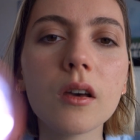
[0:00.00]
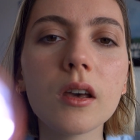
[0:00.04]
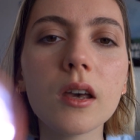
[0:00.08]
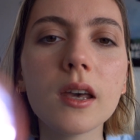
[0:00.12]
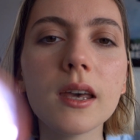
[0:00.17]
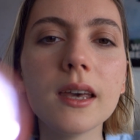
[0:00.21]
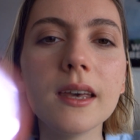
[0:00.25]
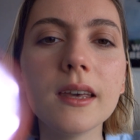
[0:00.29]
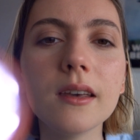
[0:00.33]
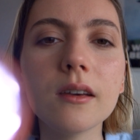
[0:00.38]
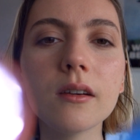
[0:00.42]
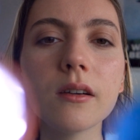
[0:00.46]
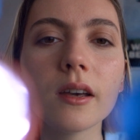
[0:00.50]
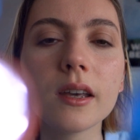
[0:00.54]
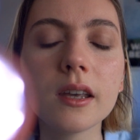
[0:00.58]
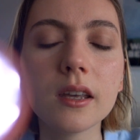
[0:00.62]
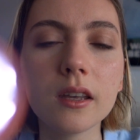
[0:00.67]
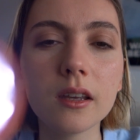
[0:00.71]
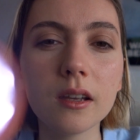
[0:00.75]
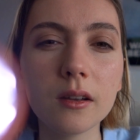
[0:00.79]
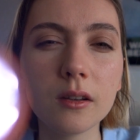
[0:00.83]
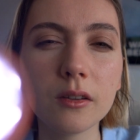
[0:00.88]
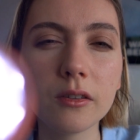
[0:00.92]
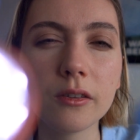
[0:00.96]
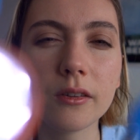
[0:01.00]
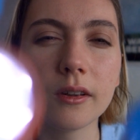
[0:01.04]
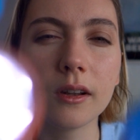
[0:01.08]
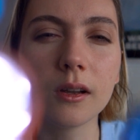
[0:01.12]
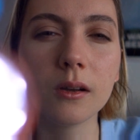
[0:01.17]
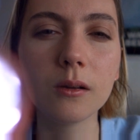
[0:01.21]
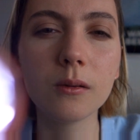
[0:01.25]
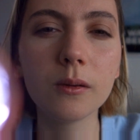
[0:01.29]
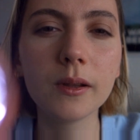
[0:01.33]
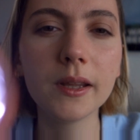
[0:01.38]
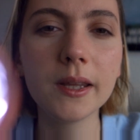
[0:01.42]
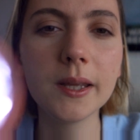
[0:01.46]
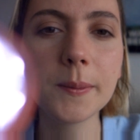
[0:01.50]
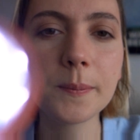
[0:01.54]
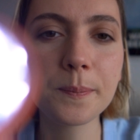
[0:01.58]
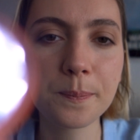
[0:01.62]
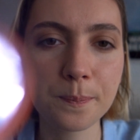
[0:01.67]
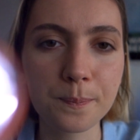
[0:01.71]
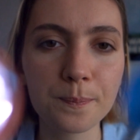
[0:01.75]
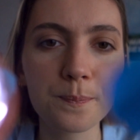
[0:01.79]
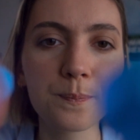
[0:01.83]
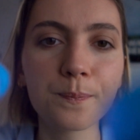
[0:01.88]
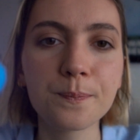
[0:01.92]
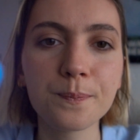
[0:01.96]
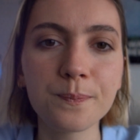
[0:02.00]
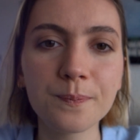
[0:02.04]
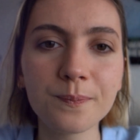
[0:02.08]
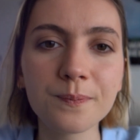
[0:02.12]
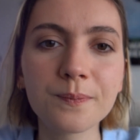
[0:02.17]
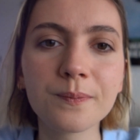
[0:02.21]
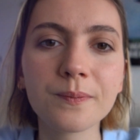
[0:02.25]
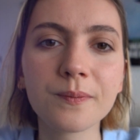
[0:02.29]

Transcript: Okay, okay. Slowly. Mm-hmm.